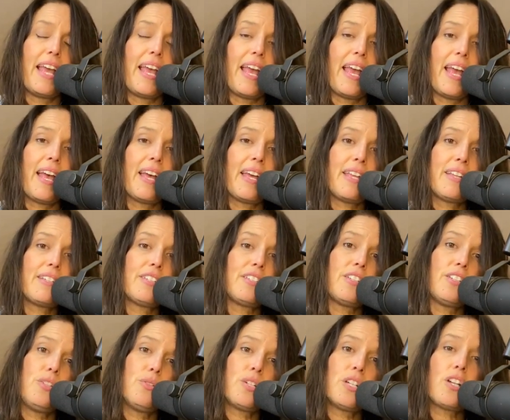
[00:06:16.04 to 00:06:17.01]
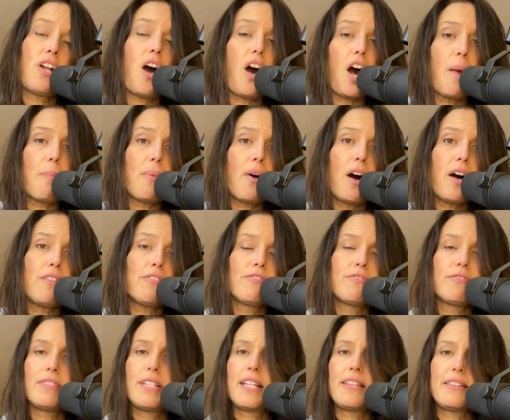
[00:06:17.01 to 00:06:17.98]
and you can hop
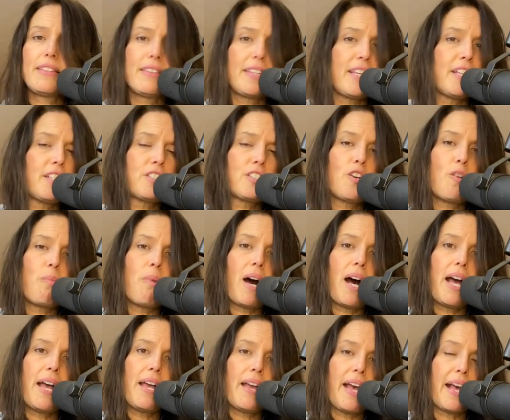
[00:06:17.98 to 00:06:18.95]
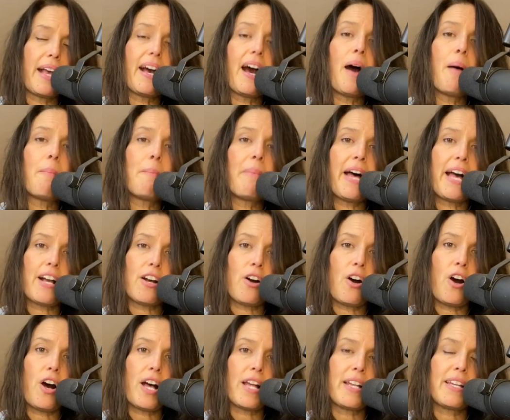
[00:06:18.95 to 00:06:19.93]
off, let things go by, and come back
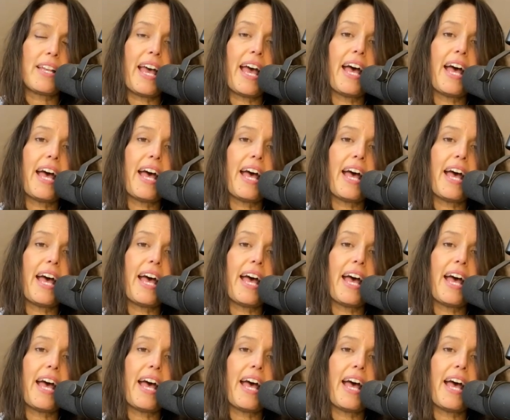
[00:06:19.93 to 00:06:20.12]
on.